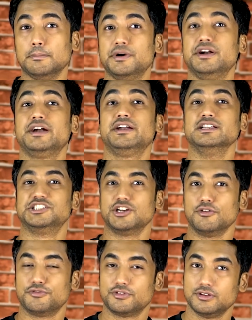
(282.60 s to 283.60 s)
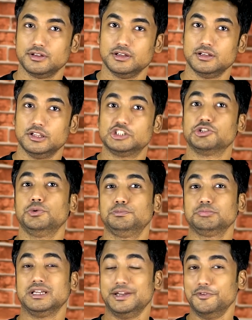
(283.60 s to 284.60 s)
predicting stuff.
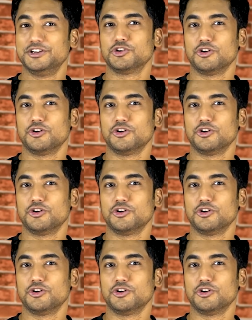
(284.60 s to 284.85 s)
So give it a